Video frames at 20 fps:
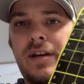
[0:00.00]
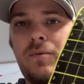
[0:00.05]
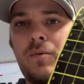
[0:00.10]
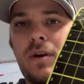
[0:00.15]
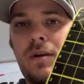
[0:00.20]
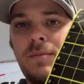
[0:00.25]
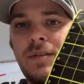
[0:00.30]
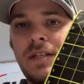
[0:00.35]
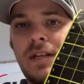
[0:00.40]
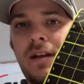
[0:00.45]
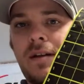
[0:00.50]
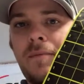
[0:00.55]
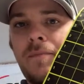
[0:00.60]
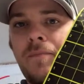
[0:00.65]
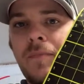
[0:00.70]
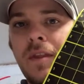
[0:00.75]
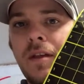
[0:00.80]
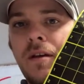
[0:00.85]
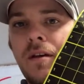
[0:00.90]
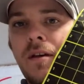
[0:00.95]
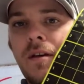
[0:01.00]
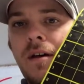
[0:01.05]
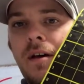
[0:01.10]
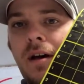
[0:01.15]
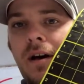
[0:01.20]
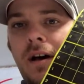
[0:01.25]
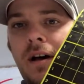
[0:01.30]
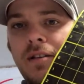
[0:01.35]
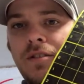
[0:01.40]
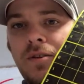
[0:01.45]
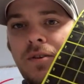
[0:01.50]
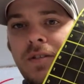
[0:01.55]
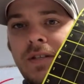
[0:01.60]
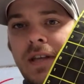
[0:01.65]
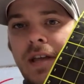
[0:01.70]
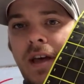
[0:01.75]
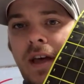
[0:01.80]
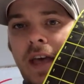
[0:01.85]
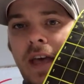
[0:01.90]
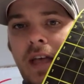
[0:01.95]
what I'm saying. So
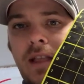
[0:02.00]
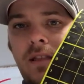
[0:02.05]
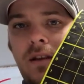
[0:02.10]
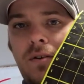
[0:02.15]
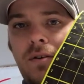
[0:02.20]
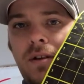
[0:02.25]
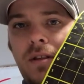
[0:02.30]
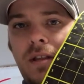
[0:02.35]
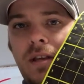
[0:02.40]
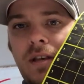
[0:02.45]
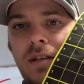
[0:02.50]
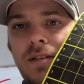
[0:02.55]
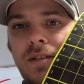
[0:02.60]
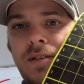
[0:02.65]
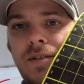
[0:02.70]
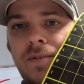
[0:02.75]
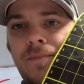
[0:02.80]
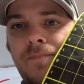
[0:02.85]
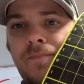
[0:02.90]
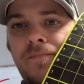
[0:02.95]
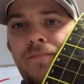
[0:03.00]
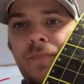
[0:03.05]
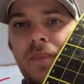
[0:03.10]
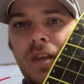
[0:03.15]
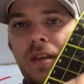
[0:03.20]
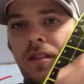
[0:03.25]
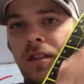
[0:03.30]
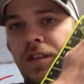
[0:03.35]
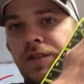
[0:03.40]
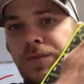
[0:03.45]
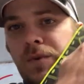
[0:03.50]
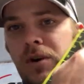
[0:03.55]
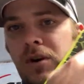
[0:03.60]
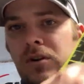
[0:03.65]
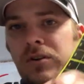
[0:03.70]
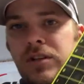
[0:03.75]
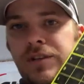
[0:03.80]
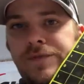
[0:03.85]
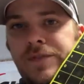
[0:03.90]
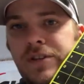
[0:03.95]
say I hand loaded this. These were all
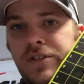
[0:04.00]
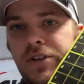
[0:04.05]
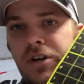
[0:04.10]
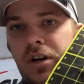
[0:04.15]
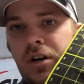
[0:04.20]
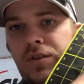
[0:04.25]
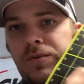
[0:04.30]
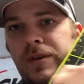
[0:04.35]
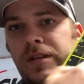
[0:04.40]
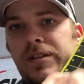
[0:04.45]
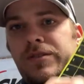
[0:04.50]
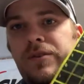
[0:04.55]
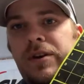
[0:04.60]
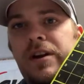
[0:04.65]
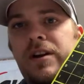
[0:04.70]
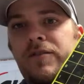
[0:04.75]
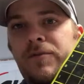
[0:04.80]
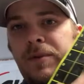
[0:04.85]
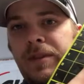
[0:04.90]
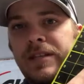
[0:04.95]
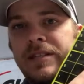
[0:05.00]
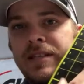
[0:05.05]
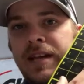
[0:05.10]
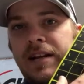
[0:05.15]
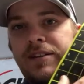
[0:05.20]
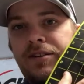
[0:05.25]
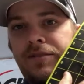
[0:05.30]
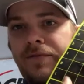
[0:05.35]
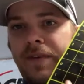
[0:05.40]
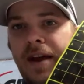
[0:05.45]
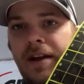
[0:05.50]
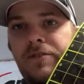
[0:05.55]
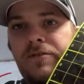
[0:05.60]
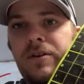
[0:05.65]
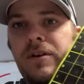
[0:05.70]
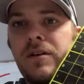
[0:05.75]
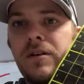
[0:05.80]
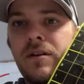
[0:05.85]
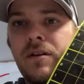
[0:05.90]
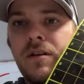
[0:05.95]
different charge weights, right? But this is actually
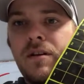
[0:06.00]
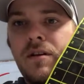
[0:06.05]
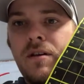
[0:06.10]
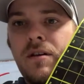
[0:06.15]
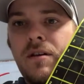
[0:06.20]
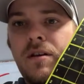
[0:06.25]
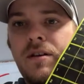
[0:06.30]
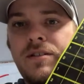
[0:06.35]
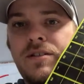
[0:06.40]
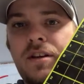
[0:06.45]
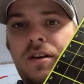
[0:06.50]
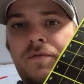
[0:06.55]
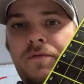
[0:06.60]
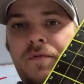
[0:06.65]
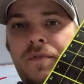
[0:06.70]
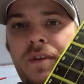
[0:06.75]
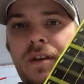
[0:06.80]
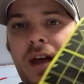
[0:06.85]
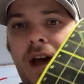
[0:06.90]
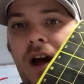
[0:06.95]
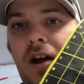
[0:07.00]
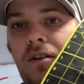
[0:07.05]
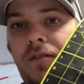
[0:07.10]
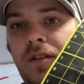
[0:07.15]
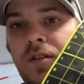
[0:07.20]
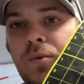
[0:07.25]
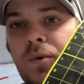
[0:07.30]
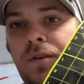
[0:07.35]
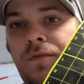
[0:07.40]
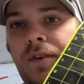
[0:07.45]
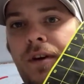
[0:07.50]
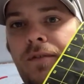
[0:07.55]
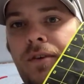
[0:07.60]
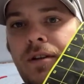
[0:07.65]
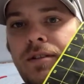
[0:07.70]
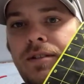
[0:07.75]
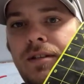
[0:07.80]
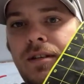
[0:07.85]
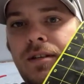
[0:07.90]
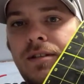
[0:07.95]
factory stuff out of the
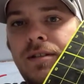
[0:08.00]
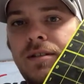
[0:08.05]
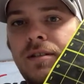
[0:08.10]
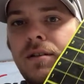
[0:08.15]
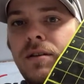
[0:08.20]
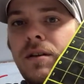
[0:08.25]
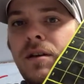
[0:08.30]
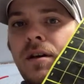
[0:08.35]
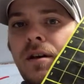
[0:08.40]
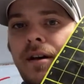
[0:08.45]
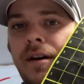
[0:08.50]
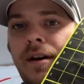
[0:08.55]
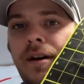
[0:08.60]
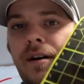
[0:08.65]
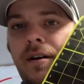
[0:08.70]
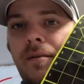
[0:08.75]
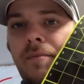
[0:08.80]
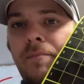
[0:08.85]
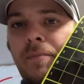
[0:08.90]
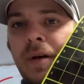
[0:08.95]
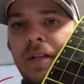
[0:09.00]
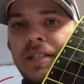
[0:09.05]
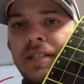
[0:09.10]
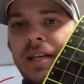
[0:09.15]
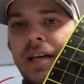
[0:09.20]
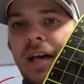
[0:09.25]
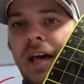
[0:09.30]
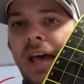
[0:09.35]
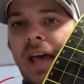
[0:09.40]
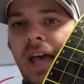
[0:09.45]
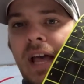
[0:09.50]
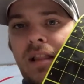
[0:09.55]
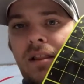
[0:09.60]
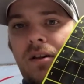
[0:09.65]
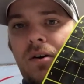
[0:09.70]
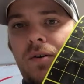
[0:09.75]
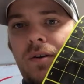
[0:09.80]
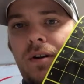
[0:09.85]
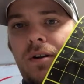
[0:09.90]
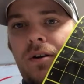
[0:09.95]
25-06. But say I hand
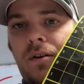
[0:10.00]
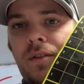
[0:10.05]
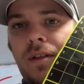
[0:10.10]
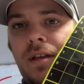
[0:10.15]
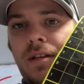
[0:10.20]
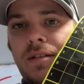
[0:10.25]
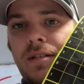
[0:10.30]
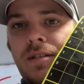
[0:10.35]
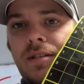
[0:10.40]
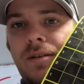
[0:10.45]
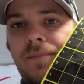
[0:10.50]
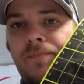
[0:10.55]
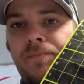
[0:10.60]
loaded all this,